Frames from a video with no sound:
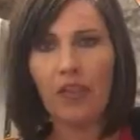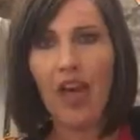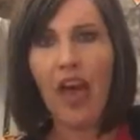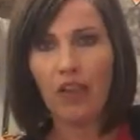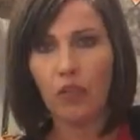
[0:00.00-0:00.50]
the
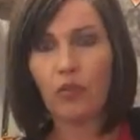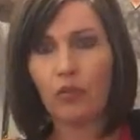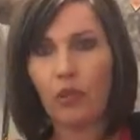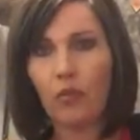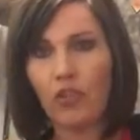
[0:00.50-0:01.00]

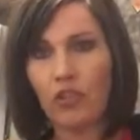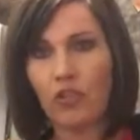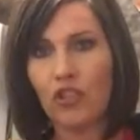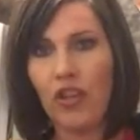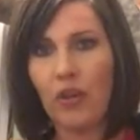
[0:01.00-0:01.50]
actual
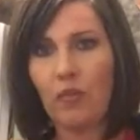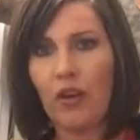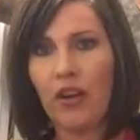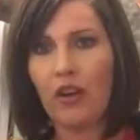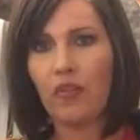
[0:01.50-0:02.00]
original shape
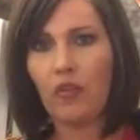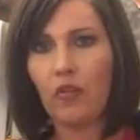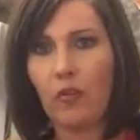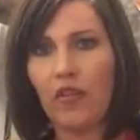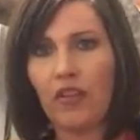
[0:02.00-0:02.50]
right here,
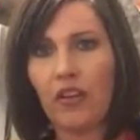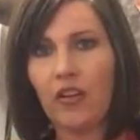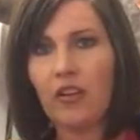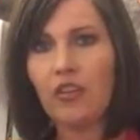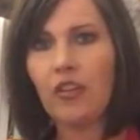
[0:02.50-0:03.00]
from where my
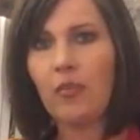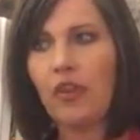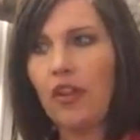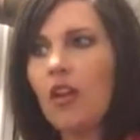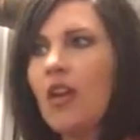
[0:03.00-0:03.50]
finger is to up
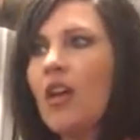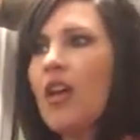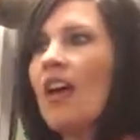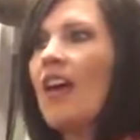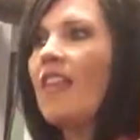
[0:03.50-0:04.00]
here.
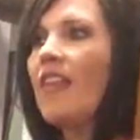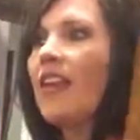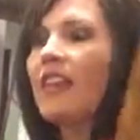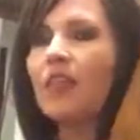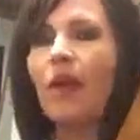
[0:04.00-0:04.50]
And
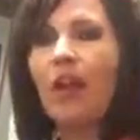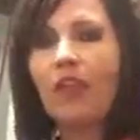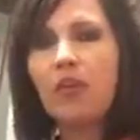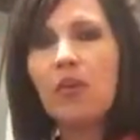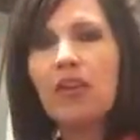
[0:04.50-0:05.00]
then it's
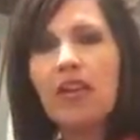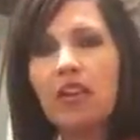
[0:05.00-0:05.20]
about 3